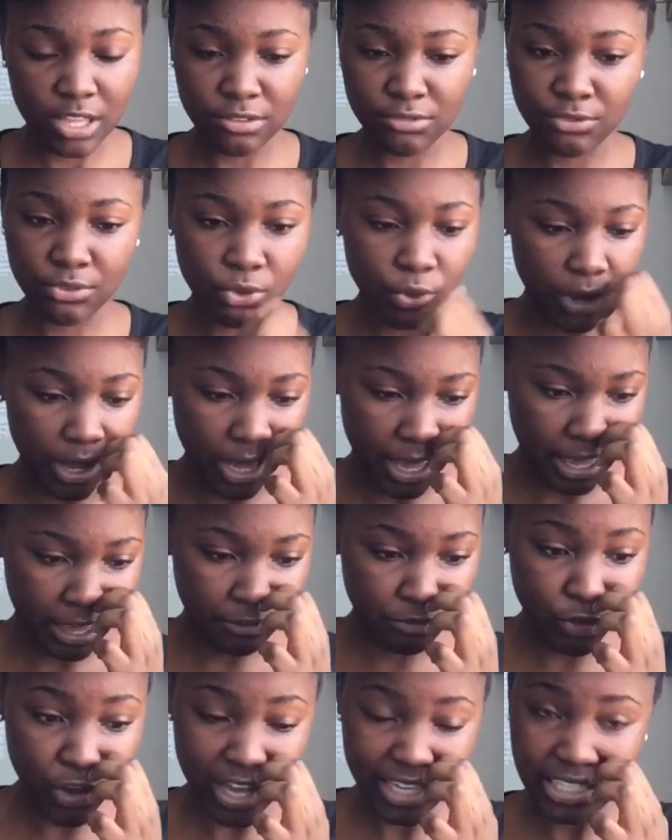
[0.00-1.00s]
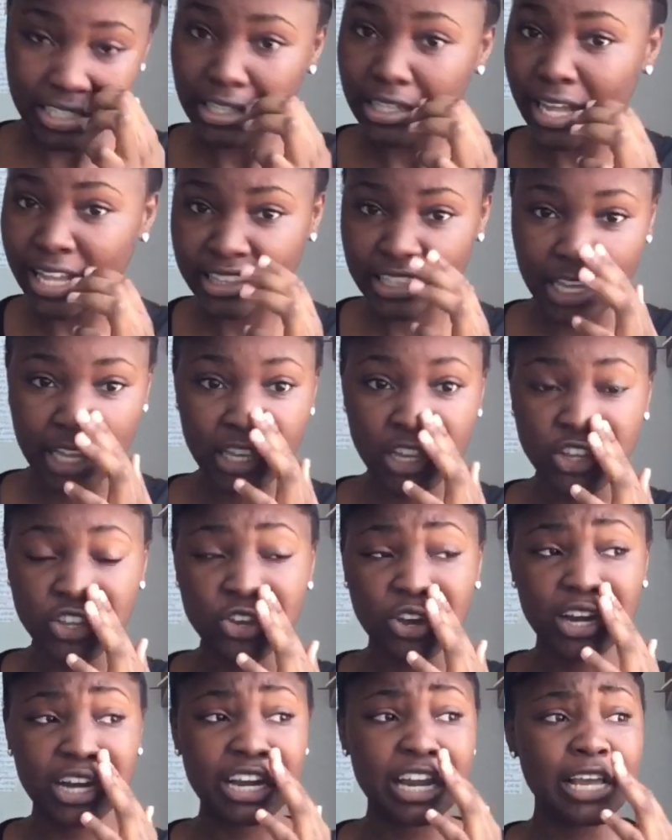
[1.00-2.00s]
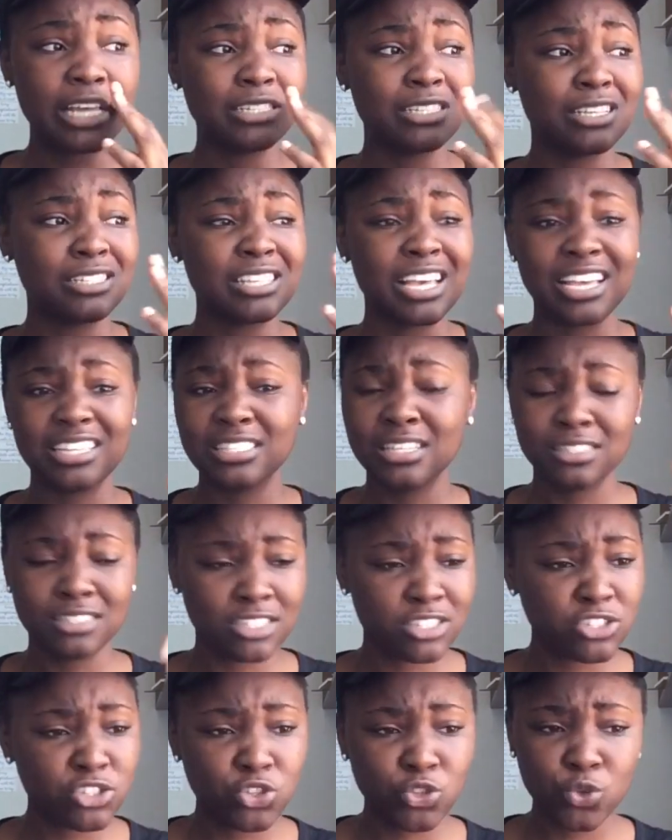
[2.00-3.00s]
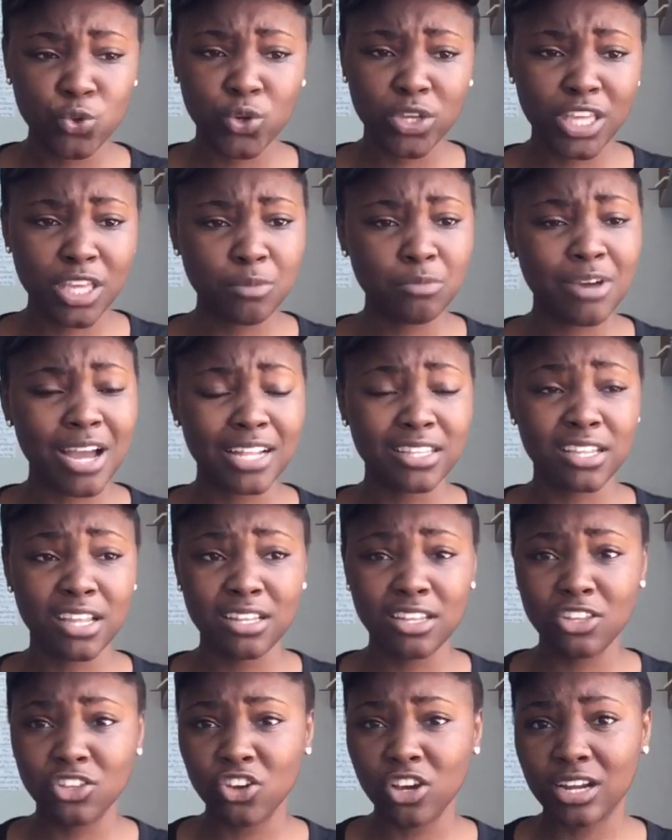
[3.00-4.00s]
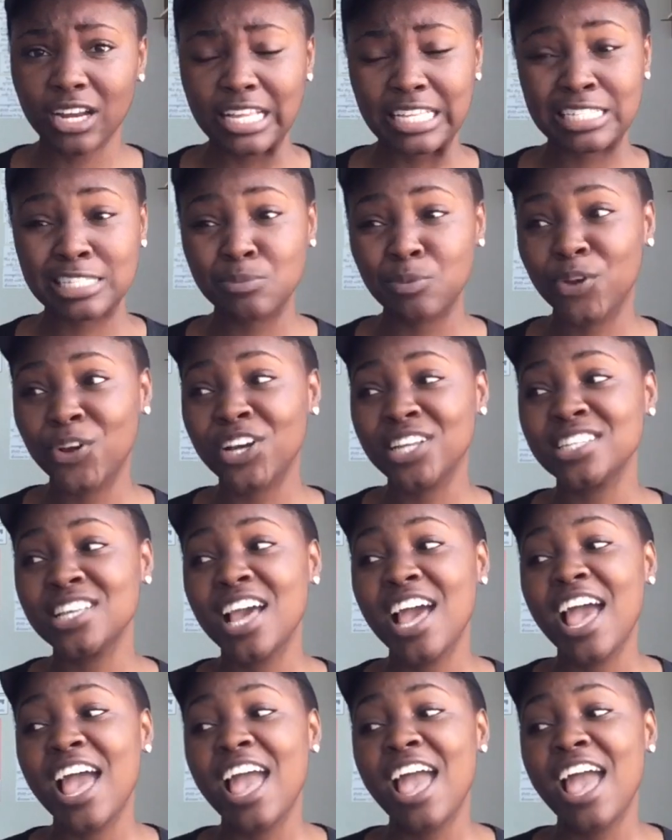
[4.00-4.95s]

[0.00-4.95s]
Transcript: If you are still attending your classes, I suggest you keep attending your classes, because